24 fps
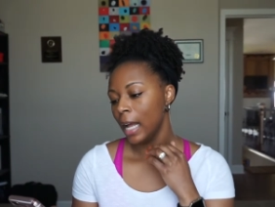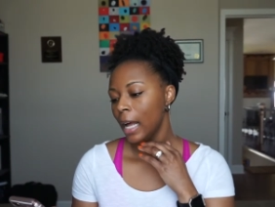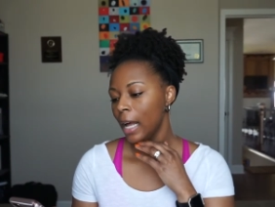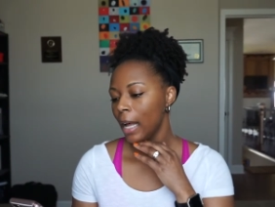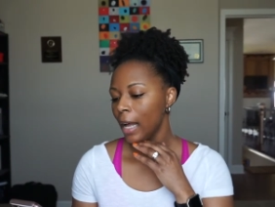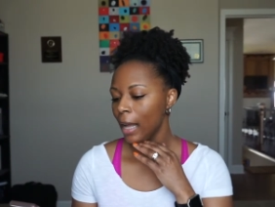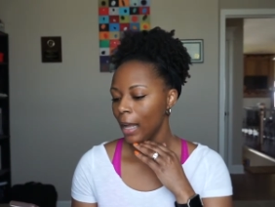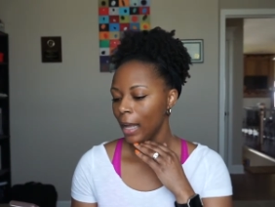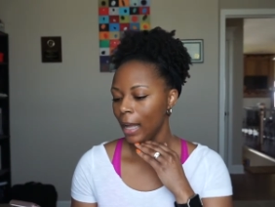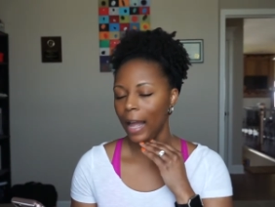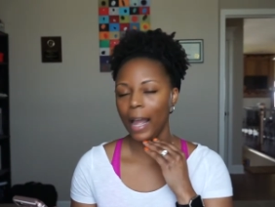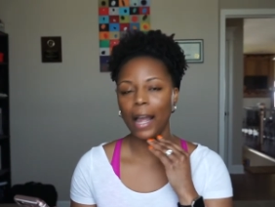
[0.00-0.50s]

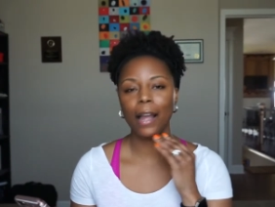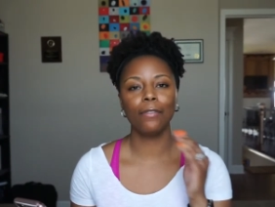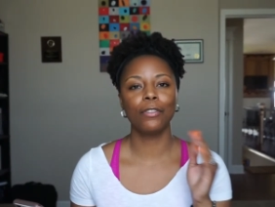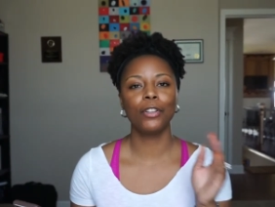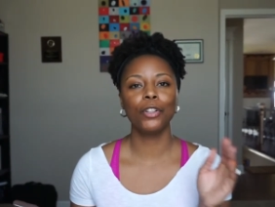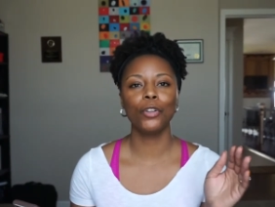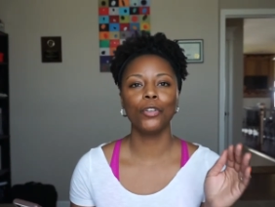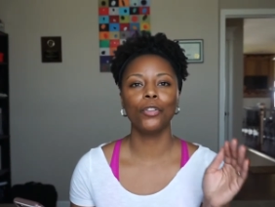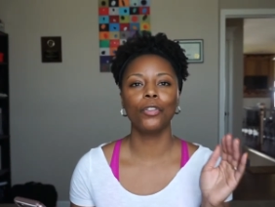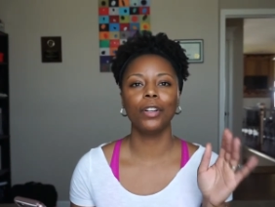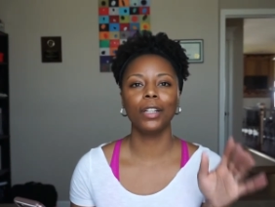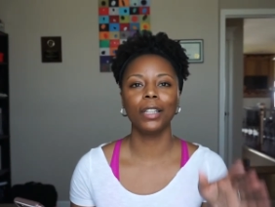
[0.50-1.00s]
I have
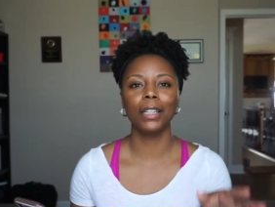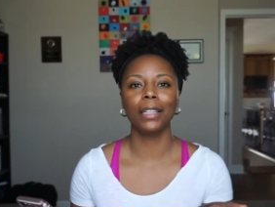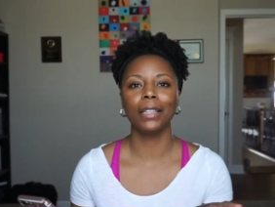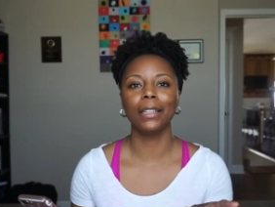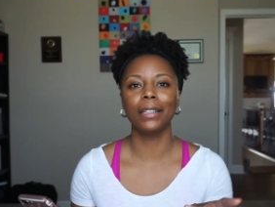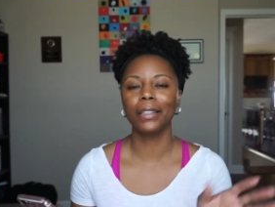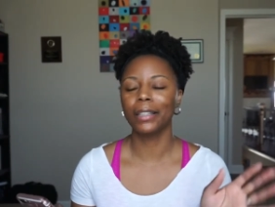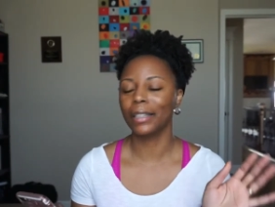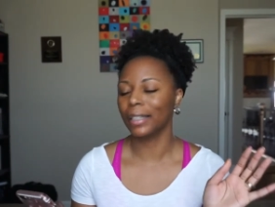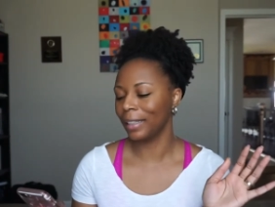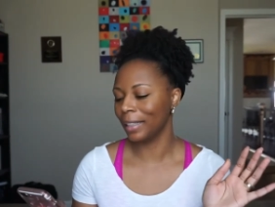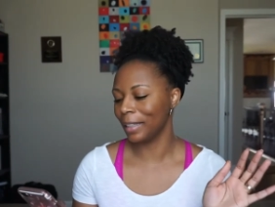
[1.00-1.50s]
two really
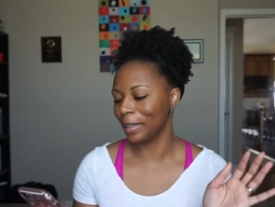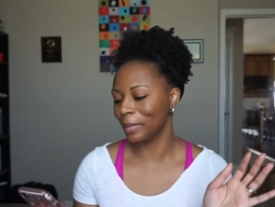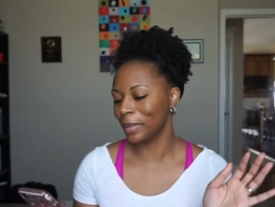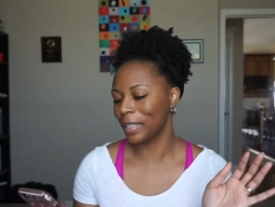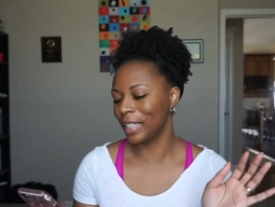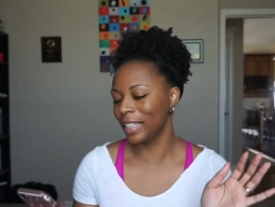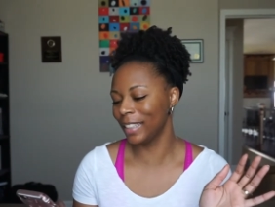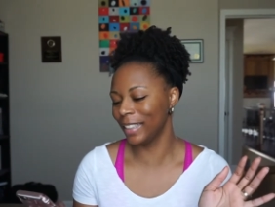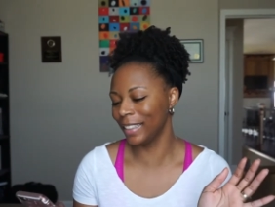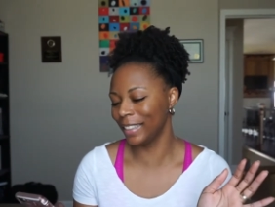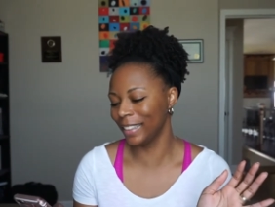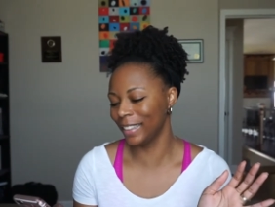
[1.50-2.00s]
good clips.
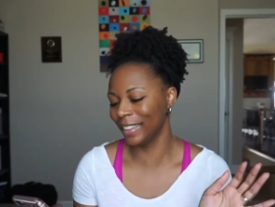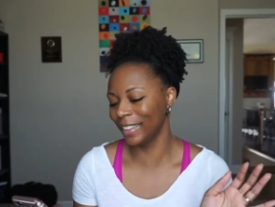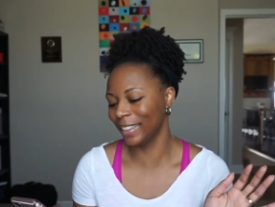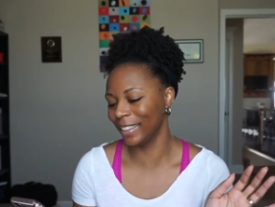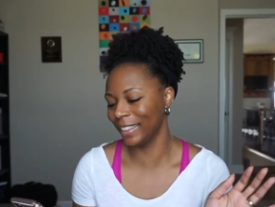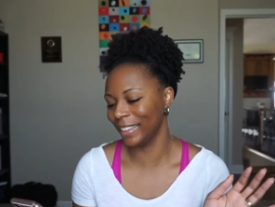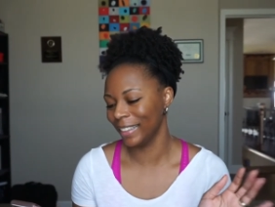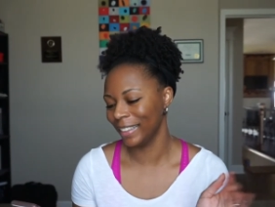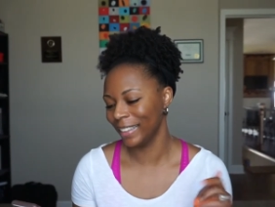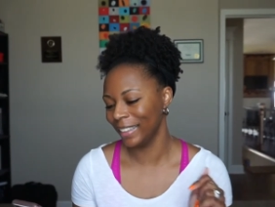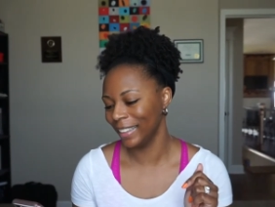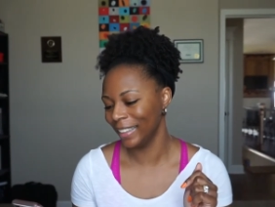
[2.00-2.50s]

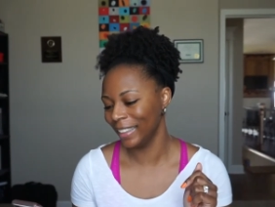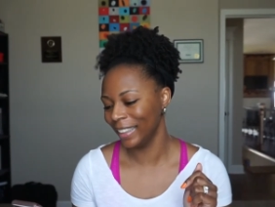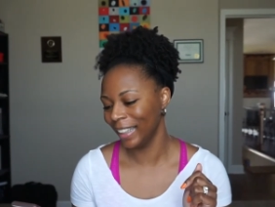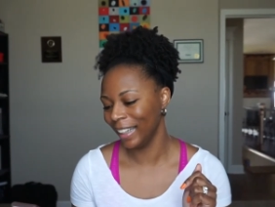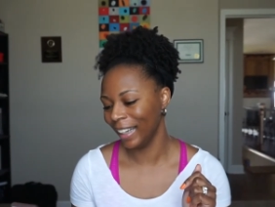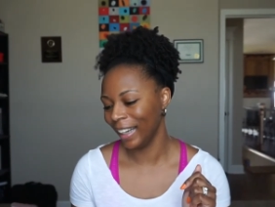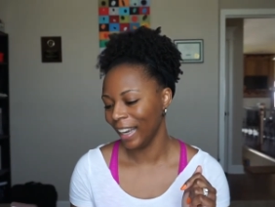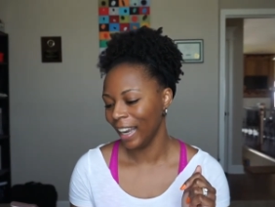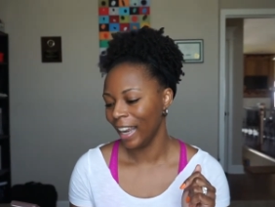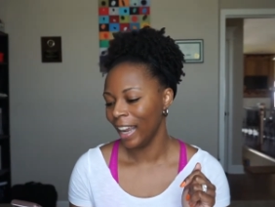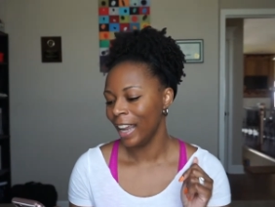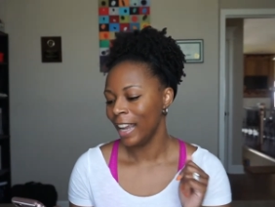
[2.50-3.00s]

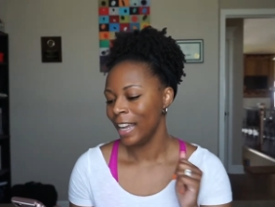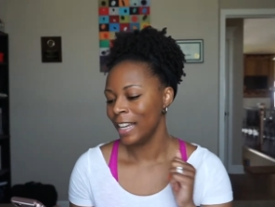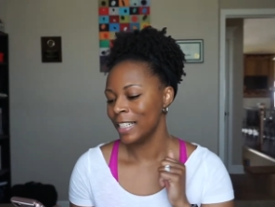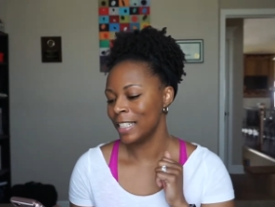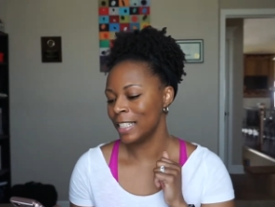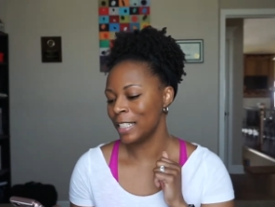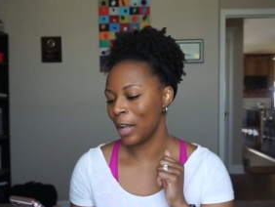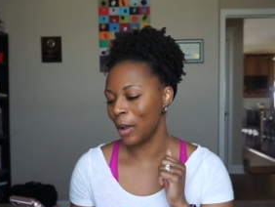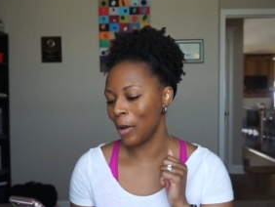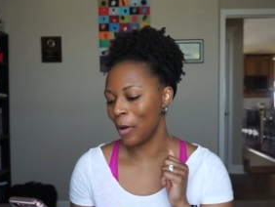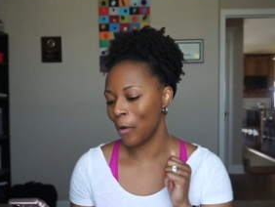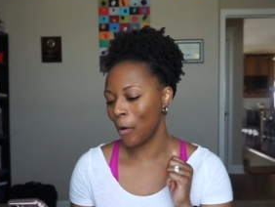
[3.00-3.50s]

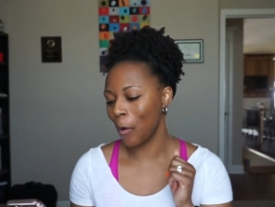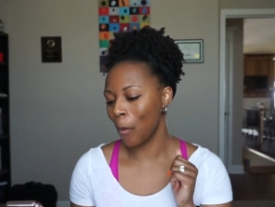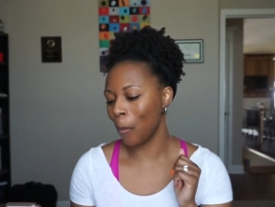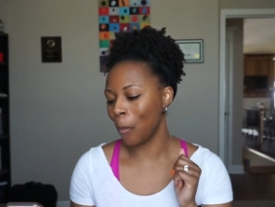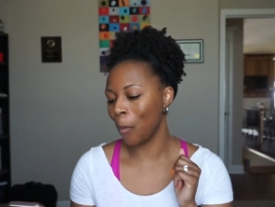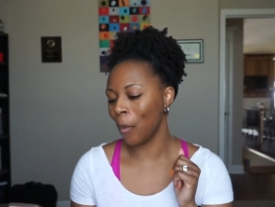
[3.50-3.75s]
So